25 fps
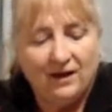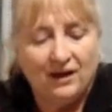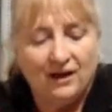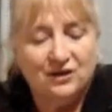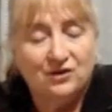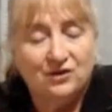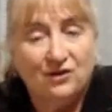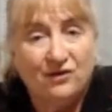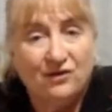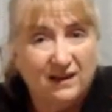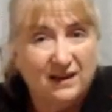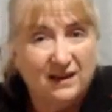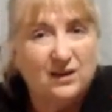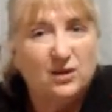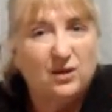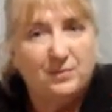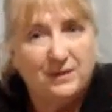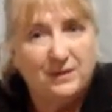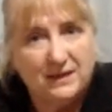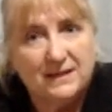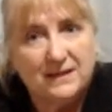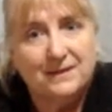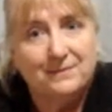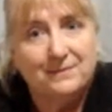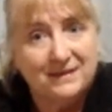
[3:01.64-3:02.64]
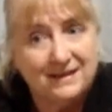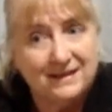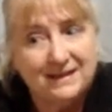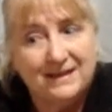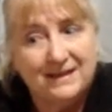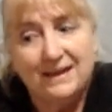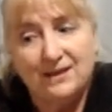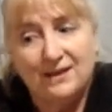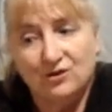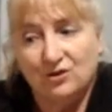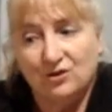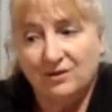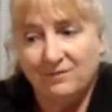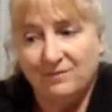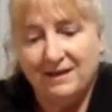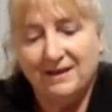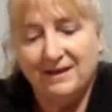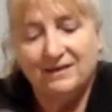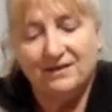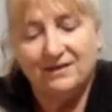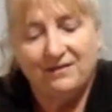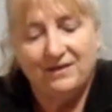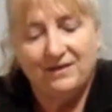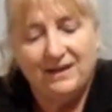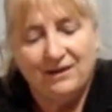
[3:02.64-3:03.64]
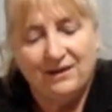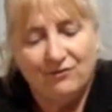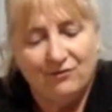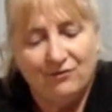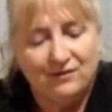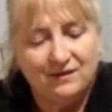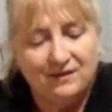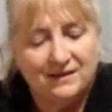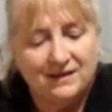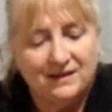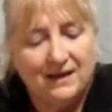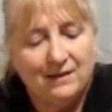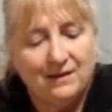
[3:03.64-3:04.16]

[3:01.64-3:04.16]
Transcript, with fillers: I should think there'll be a substantial amount of hair on the